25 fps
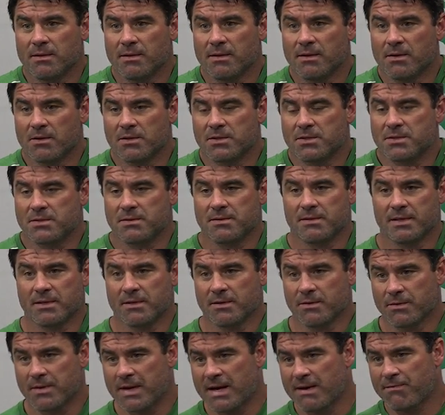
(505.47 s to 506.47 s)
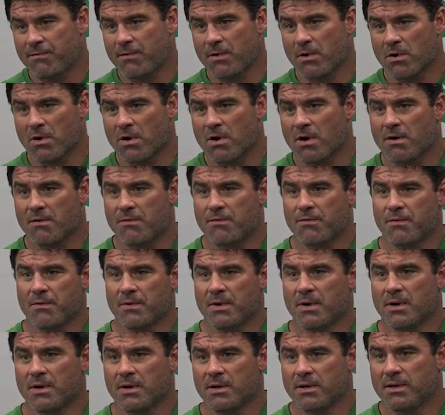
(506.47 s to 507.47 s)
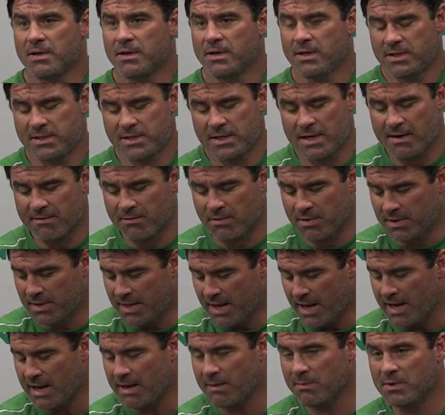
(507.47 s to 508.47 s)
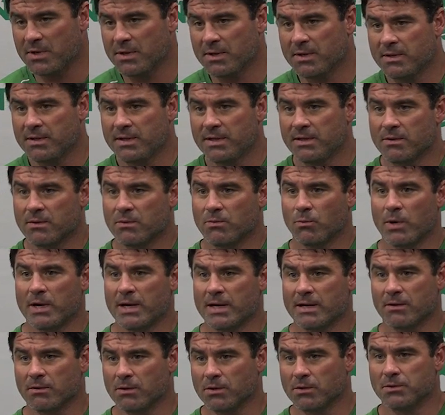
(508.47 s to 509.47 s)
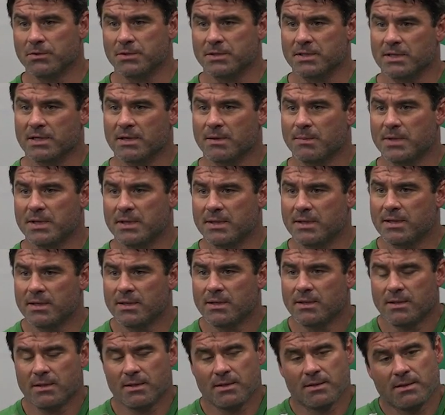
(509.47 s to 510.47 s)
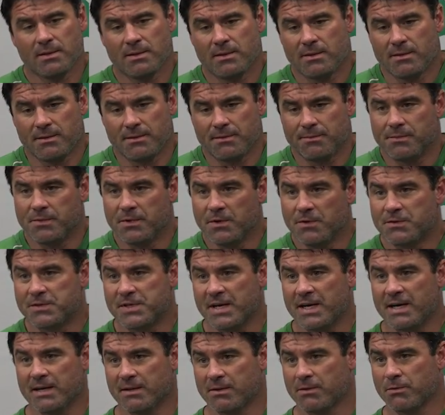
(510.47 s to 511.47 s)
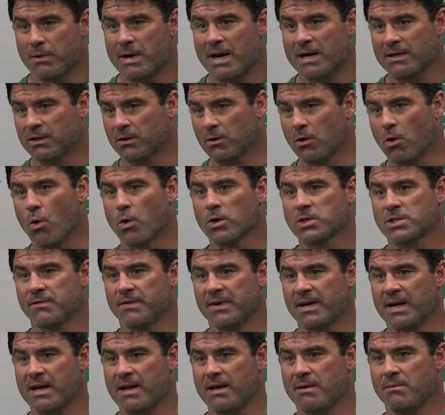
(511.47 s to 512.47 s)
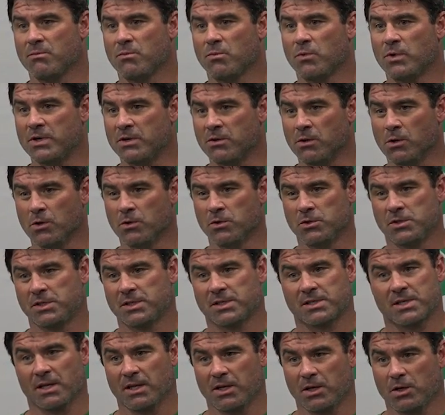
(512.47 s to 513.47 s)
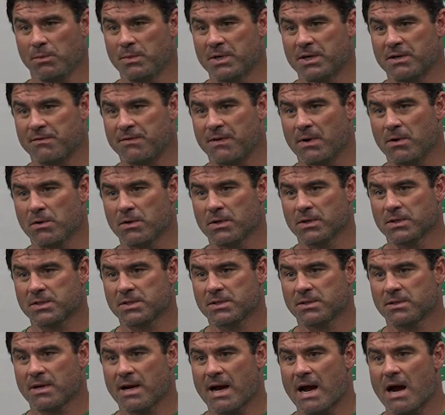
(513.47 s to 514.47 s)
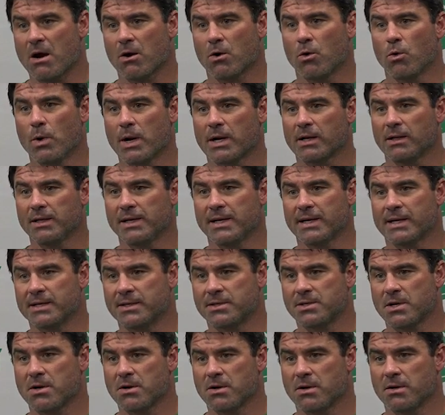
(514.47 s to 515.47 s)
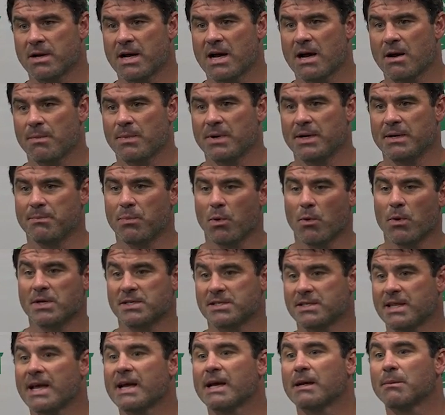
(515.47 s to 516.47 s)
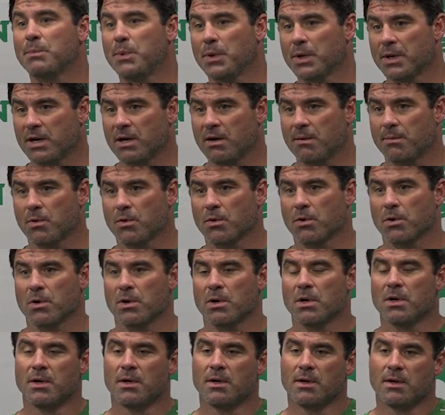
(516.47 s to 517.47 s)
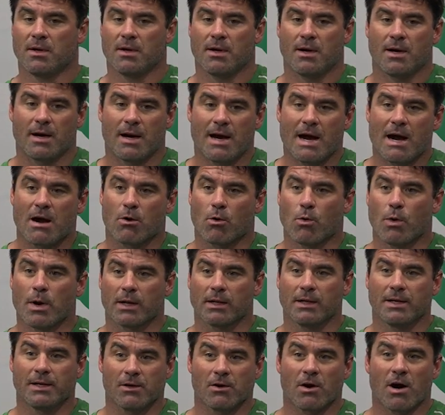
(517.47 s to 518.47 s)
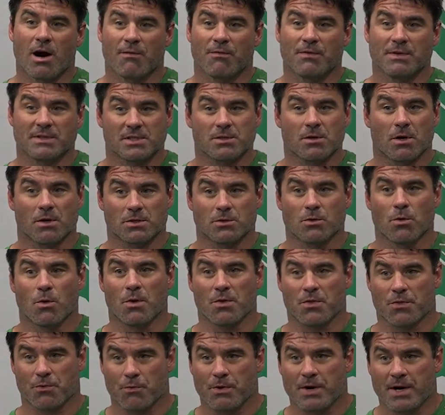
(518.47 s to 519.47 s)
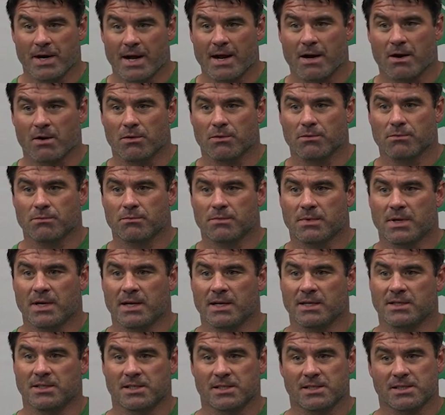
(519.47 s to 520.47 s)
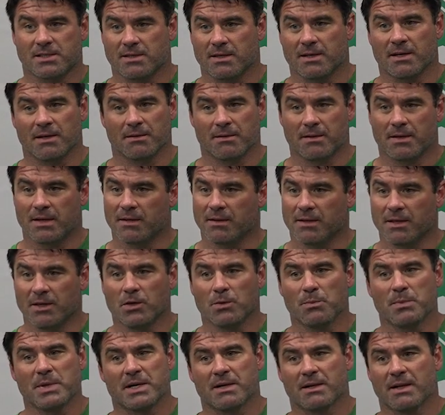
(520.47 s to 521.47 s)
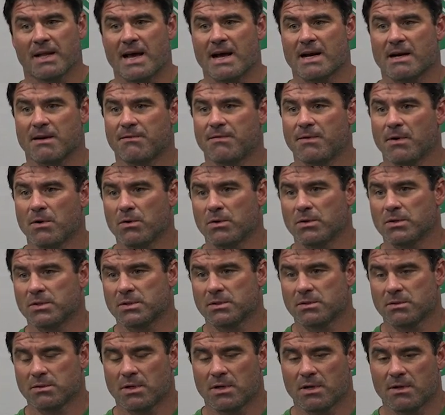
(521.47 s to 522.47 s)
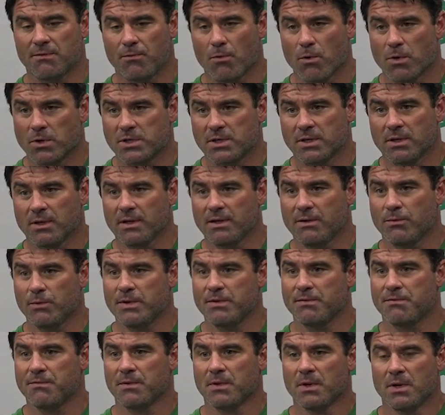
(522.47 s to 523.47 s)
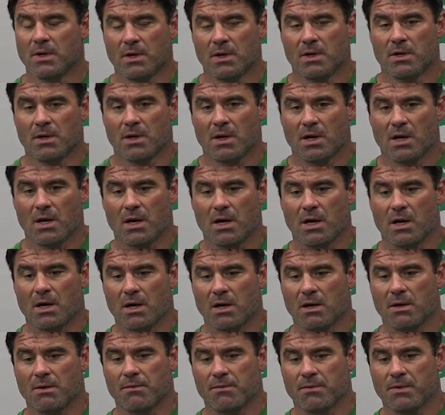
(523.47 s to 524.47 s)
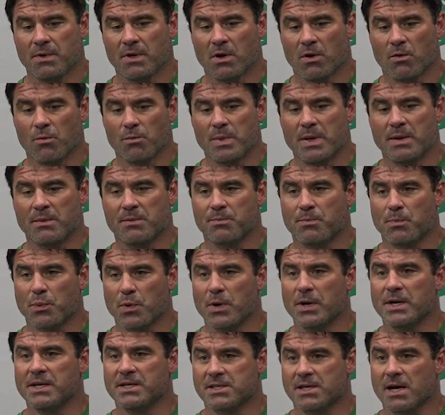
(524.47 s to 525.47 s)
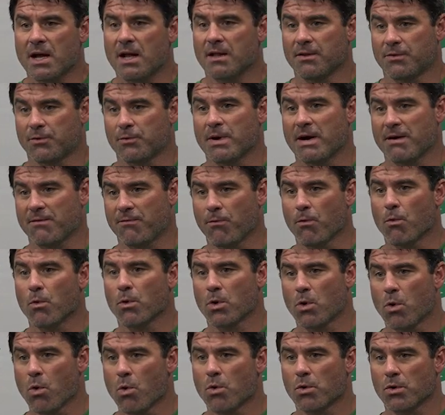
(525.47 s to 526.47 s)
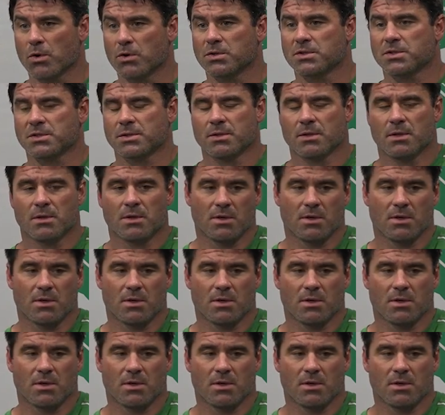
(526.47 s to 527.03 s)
you're that far off each and every game to either winning or losing. I mean, you've seen it throughout the course of a game. When you lose just a little bit of focus, how quickly it can turn, how many points they can put up, or how quickly your offense starts going three and out. And it just a little bit of lack of focus. Fortunately, we've you know, been pretty solid throughout four quarters.